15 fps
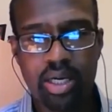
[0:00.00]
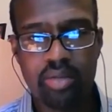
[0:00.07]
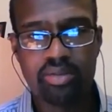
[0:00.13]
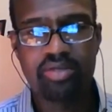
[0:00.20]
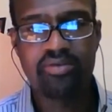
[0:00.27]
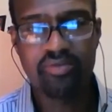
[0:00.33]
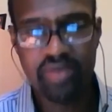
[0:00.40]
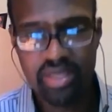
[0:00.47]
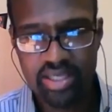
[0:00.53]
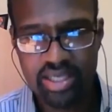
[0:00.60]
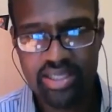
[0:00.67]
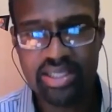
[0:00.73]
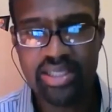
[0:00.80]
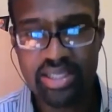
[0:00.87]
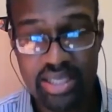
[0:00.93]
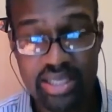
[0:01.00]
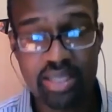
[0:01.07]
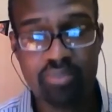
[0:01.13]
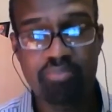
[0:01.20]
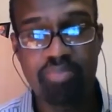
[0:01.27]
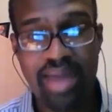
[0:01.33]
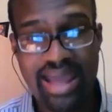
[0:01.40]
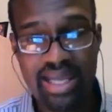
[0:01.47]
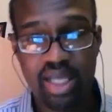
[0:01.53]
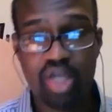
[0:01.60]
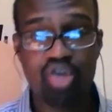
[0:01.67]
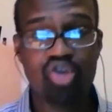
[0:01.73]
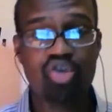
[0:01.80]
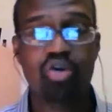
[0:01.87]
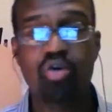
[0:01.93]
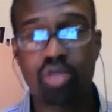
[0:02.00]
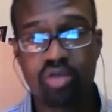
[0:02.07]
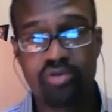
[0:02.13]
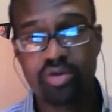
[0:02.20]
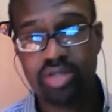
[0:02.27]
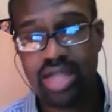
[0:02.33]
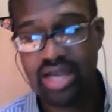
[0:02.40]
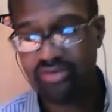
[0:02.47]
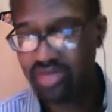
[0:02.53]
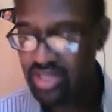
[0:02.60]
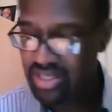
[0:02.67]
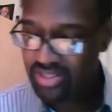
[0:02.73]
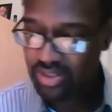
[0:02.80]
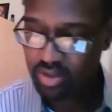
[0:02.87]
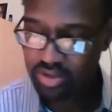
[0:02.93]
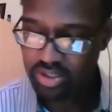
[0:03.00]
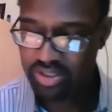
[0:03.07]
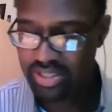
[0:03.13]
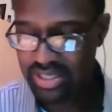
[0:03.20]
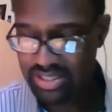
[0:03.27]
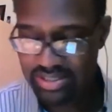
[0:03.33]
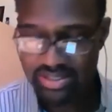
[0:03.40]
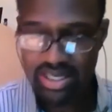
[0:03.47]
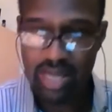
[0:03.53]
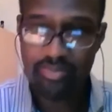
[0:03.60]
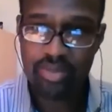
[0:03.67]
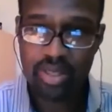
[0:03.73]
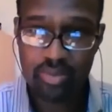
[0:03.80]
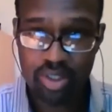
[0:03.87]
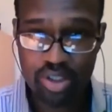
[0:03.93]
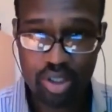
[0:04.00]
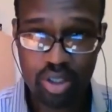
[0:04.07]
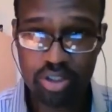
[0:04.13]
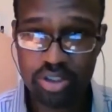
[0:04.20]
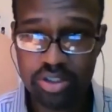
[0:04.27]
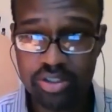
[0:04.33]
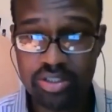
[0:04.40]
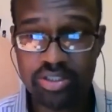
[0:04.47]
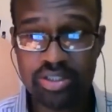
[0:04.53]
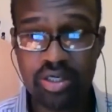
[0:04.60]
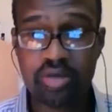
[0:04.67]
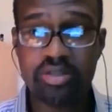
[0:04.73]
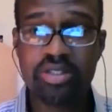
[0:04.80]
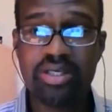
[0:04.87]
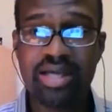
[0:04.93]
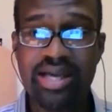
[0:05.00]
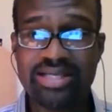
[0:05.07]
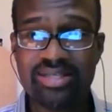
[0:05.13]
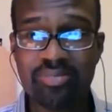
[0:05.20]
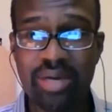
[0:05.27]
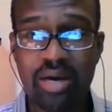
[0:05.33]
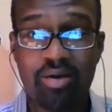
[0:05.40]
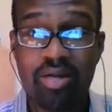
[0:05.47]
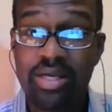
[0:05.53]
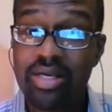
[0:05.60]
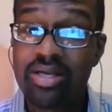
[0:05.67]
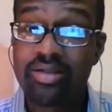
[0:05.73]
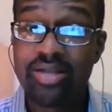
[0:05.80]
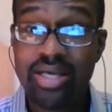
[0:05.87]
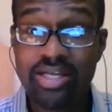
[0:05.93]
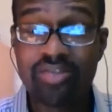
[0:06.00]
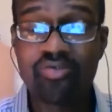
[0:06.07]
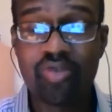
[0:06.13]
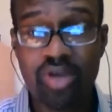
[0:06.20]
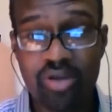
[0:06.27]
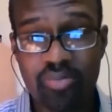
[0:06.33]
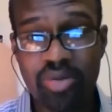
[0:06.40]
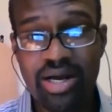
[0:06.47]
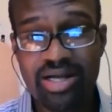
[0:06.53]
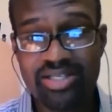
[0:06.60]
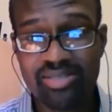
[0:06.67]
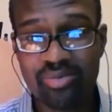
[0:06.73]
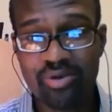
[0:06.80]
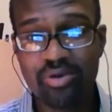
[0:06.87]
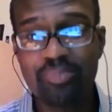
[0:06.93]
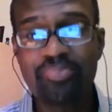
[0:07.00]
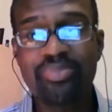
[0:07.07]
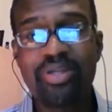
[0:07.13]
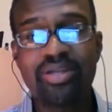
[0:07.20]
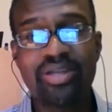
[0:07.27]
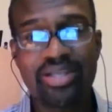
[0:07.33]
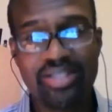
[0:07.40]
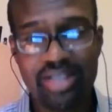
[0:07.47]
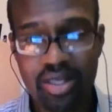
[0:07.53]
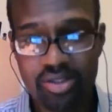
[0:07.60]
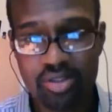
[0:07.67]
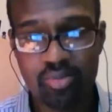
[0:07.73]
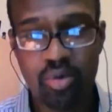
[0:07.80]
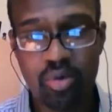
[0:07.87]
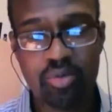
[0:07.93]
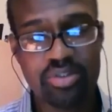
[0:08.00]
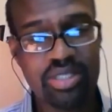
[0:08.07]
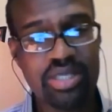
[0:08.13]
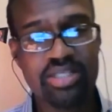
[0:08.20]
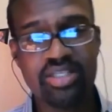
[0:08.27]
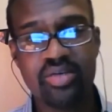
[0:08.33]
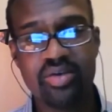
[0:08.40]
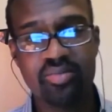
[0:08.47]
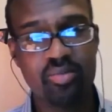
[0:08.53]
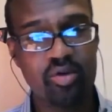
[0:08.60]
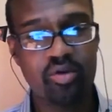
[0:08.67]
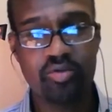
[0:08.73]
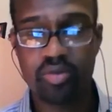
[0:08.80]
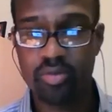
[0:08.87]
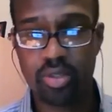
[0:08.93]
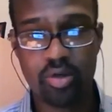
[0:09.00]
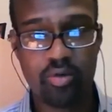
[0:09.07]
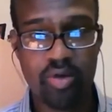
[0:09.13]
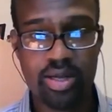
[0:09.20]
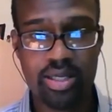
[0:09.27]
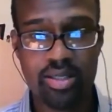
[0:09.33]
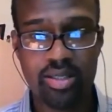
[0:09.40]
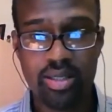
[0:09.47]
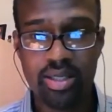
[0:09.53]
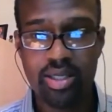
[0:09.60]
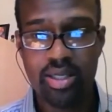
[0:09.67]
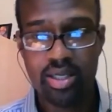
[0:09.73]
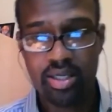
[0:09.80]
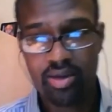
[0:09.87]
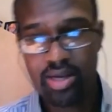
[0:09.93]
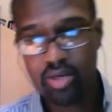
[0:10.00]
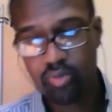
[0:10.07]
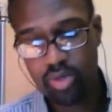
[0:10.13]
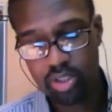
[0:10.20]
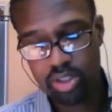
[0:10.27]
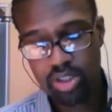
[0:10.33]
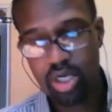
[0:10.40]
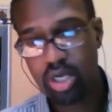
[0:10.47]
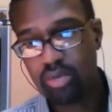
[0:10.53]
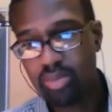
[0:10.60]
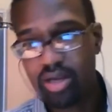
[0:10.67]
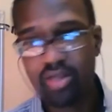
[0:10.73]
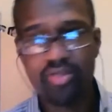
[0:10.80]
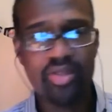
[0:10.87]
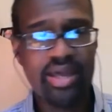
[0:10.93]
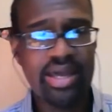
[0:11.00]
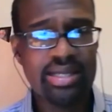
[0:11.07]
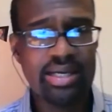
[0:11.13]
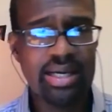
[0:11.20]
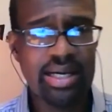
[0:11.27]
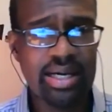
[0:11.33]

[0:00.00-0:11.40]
defeat and get back control of your life. So today's topic, I'm going to talk to you guys about that it's very possible that child support was actually removed from your credit. All right, we're going to talk about that